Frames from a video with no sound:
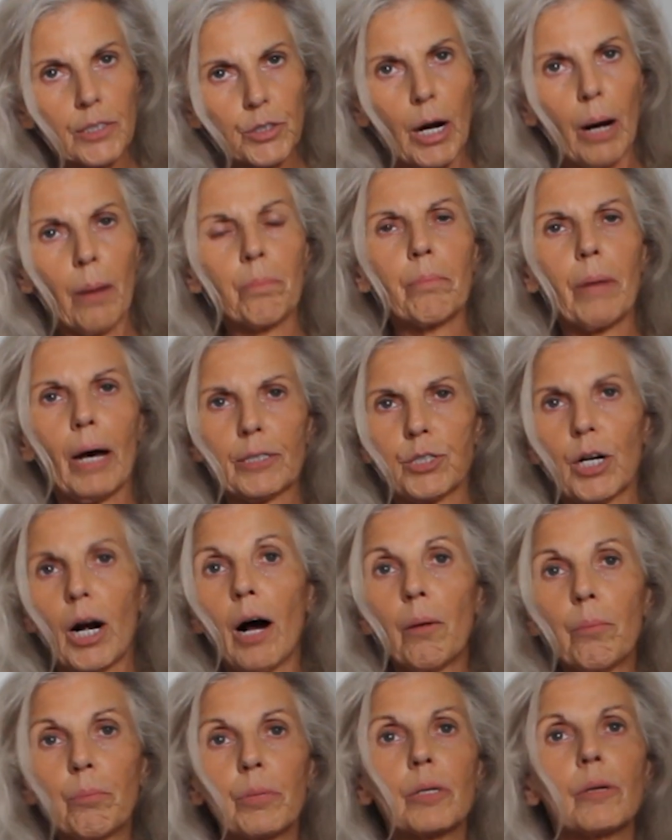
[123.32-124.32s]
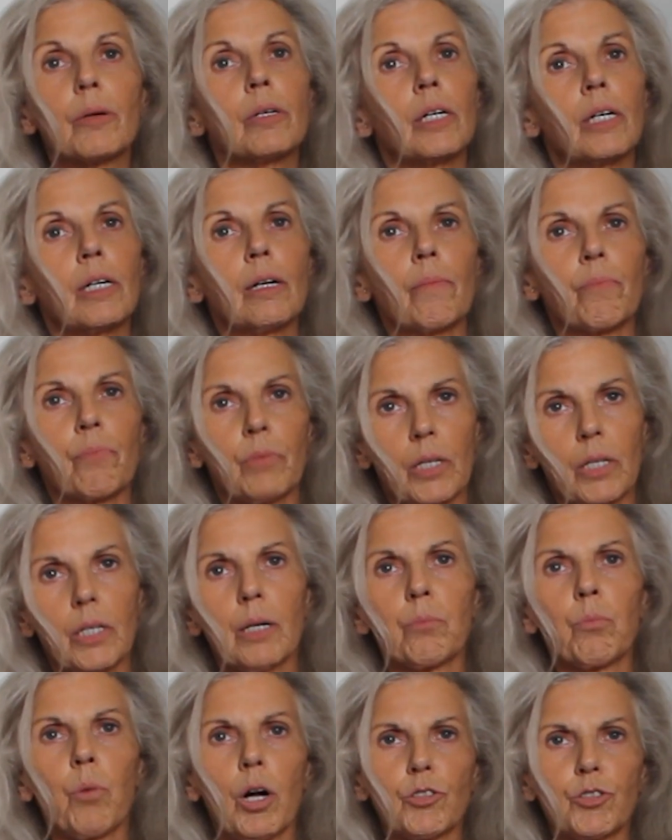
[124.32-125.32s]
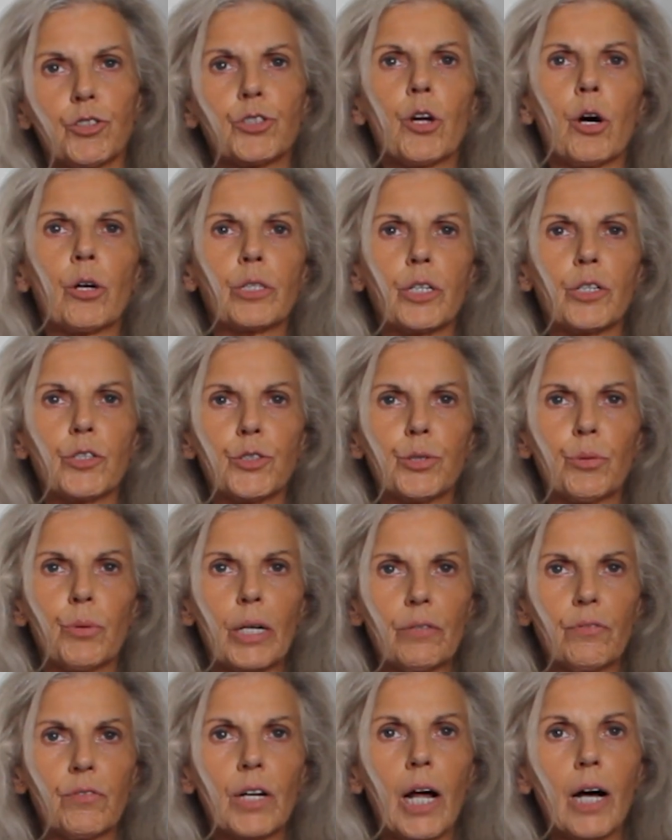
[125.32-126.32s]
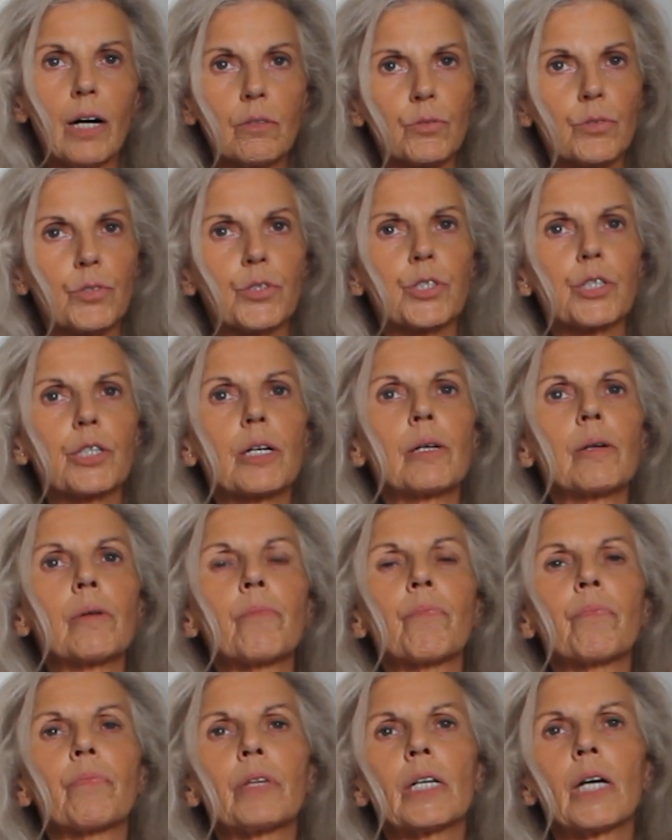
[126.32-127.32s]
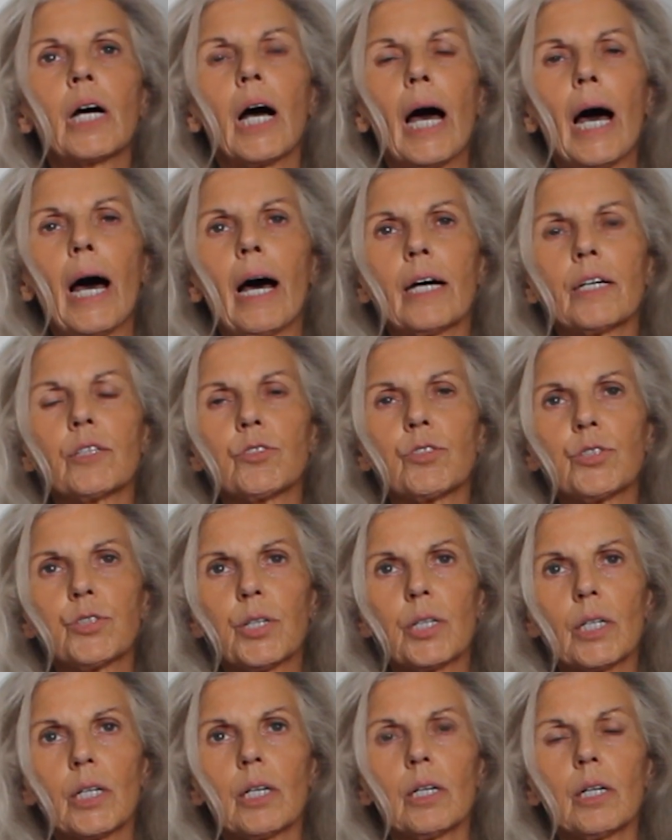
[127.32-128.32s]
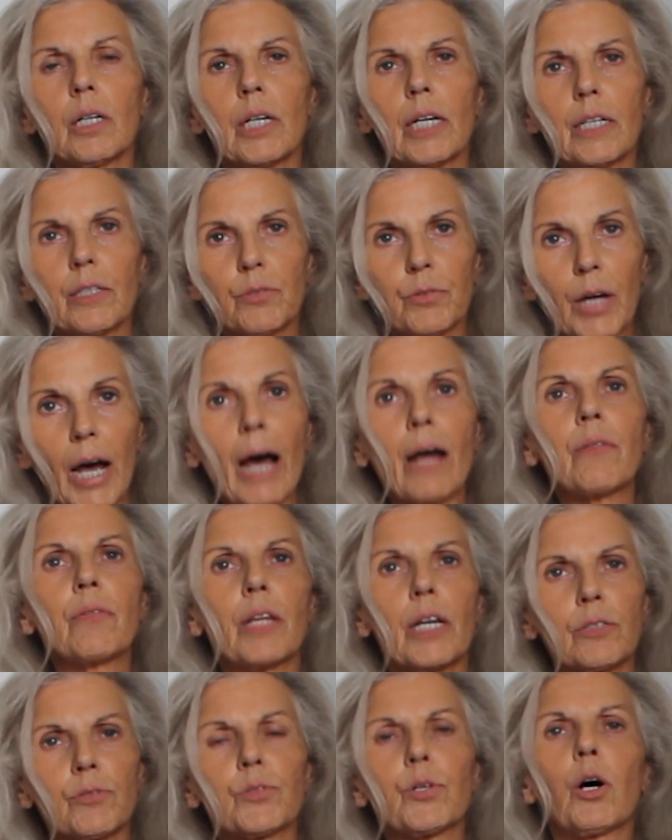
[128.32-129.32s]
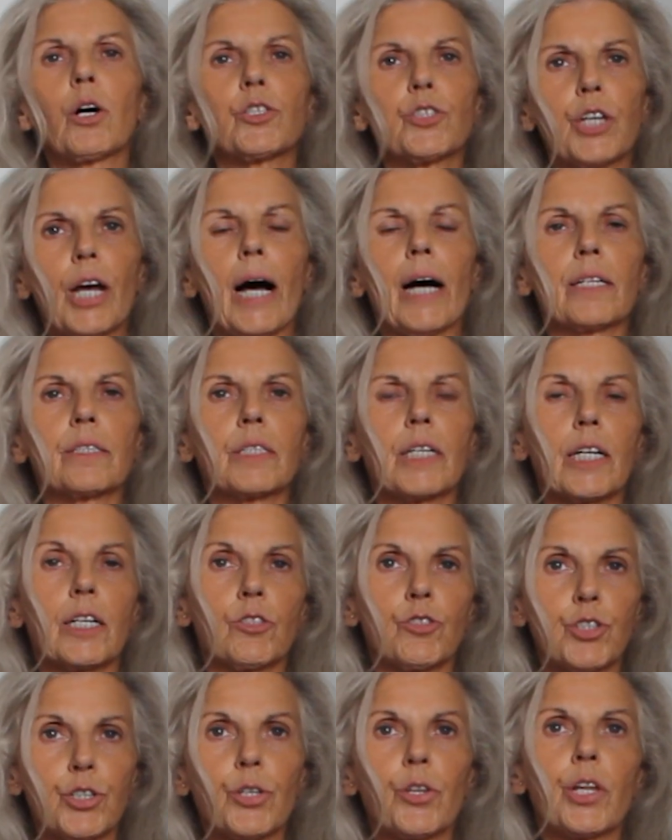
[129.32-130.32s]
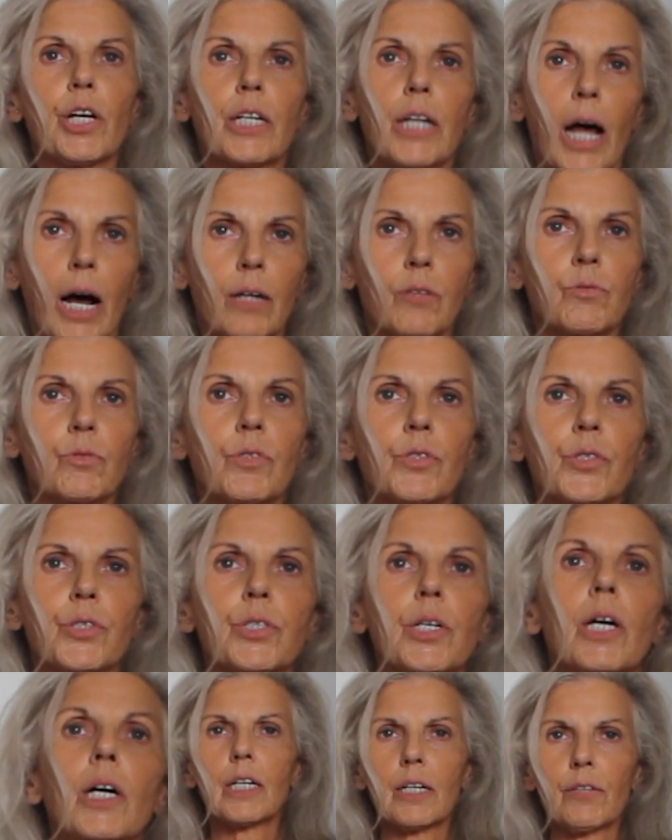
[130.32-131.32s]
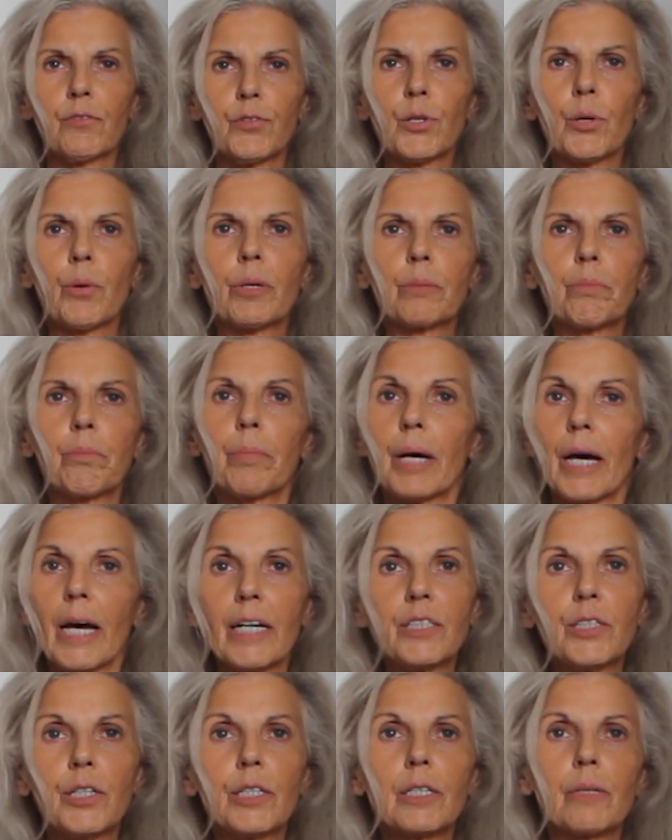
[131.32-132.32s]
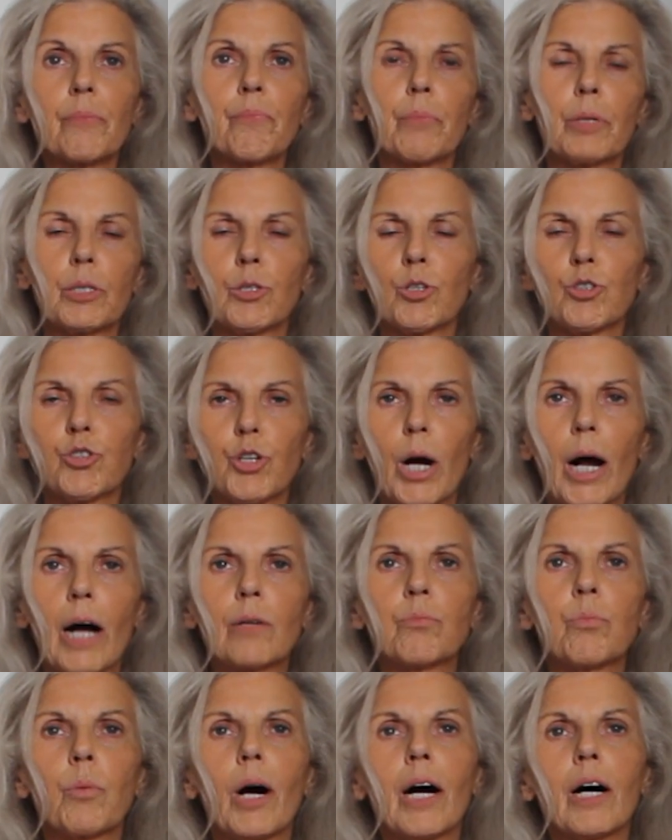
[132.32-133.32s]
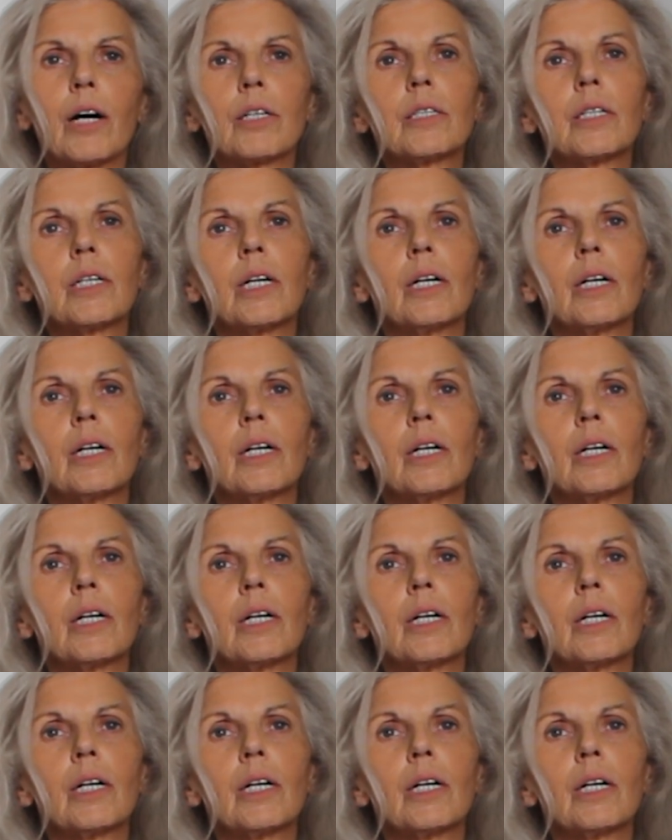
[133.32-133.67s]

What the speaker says: come back up in what's known as reflux, and it can then go down into the lungs. If you're in bed because you're unwell,